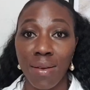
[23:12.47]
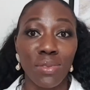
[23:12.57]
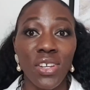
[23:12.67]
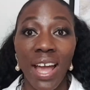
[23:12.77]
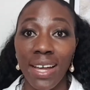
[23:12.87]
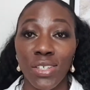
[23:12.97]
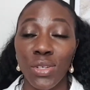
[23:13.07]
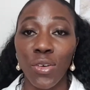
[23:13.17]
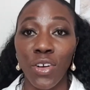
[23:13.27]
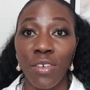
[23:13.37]
She had to
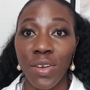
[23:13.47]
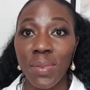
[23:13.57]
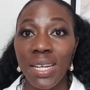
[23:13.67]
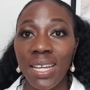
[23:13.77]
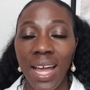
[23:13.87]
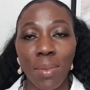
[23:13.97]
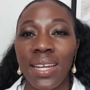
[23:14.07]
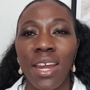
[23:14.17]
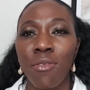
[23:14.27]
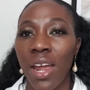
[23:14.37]
go for her family and
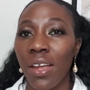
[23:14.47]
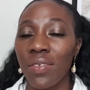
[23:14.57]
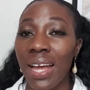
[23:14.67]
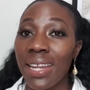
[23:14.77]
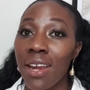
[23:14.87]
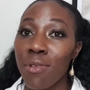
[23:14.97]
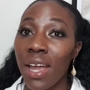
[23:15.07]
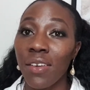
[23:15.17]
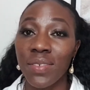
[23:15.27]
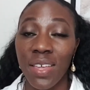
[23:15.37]
I
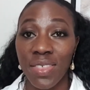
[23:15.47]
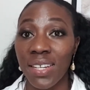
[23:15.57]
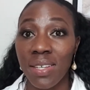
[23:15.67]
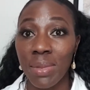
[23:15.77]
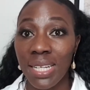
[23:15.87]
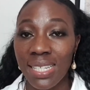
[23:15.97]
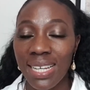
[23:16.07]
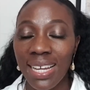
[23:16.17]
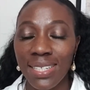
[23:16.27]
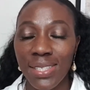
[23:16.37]
arrived 30 minutes
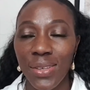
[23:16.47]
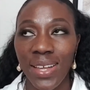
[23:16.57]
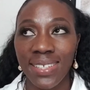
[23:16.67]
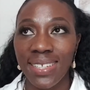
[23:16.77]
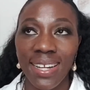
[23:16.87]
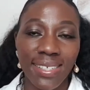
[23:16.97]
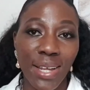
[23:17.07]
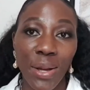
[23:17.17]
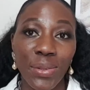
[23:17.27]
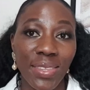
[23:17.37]
late, so that cut
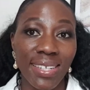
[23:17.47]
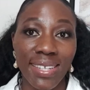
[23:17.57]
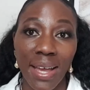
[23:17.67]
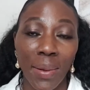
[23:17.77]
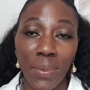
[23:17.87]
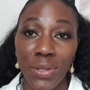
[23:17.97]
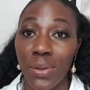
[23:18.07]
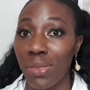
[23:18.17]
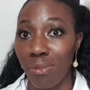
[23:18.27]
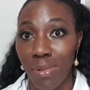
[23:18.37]
down the time
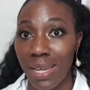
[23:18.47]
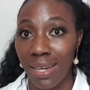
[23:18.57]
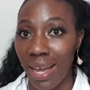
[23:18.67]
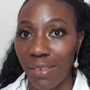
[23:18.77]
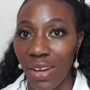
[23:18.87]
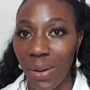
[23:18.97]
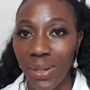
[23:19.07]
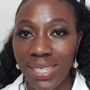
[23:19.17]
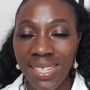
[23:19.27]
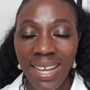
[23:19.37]
to 3.5
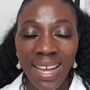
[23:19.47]
hours.